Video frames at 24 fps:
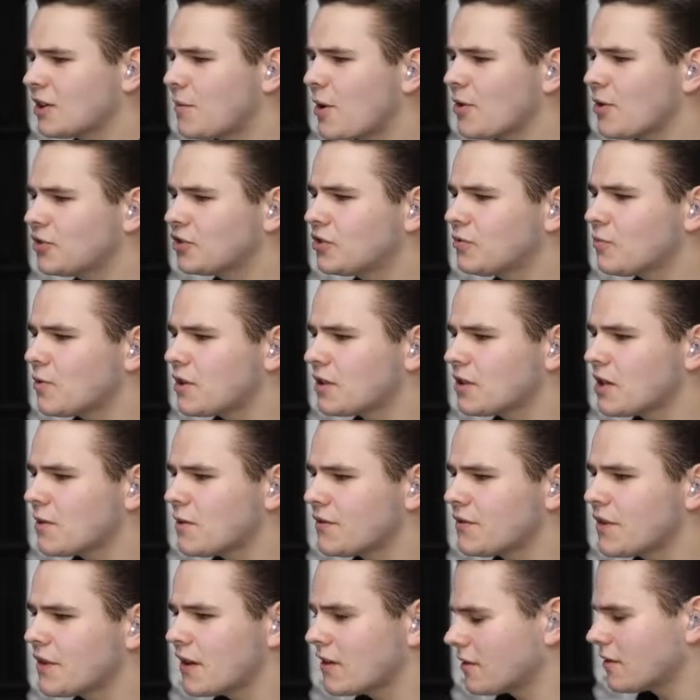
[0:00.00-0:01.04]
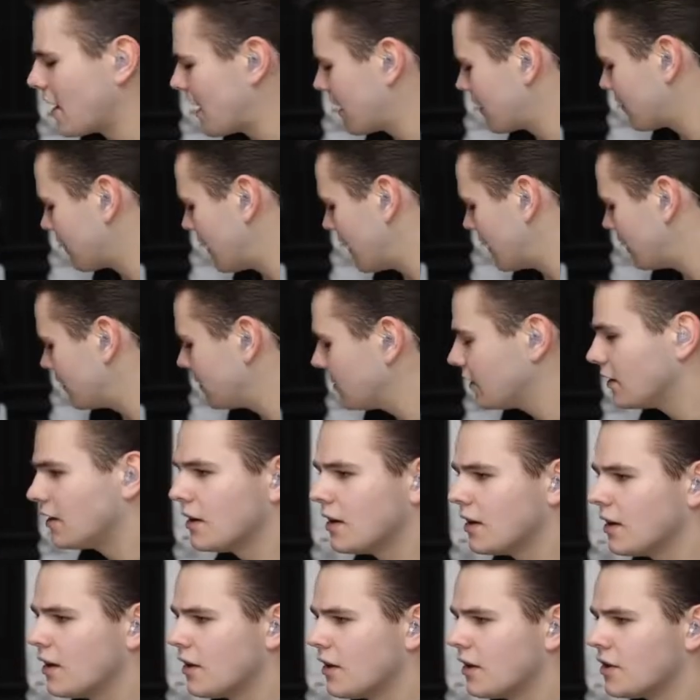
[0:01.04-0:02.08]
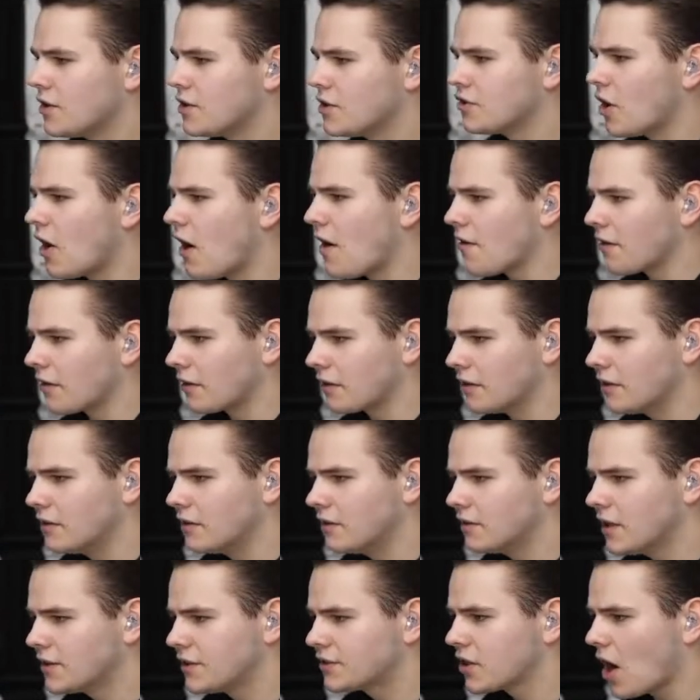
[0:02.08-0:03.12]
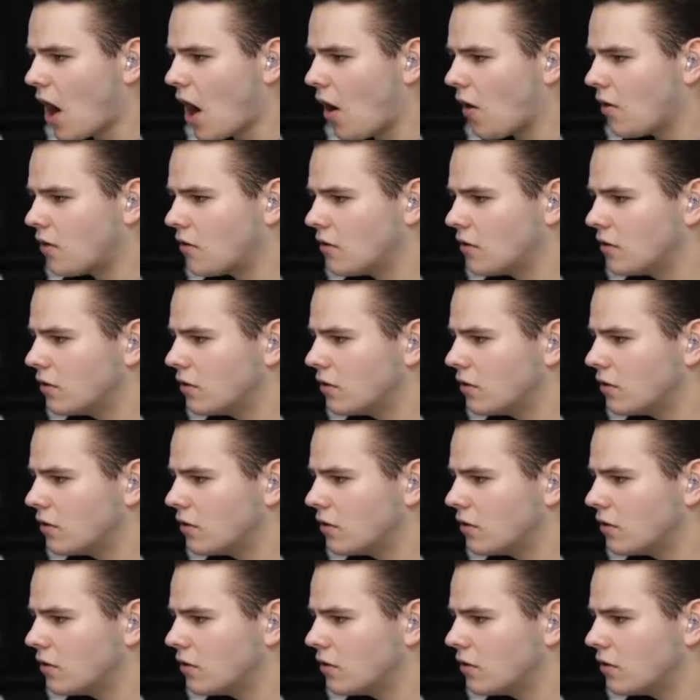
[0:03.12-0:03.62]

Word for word: I supposed to deal with it? All right, great. Starter. Let's go.